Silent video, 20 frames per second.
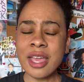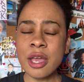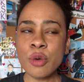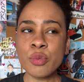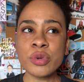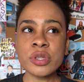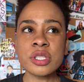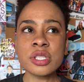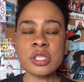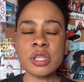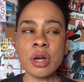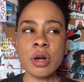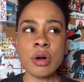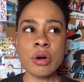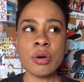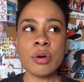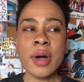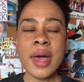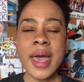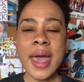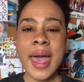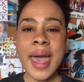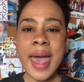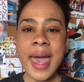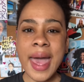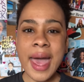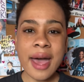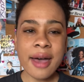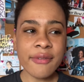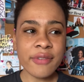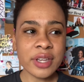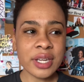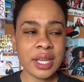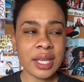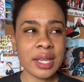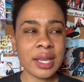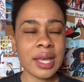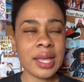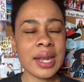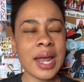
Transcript: it was so evident.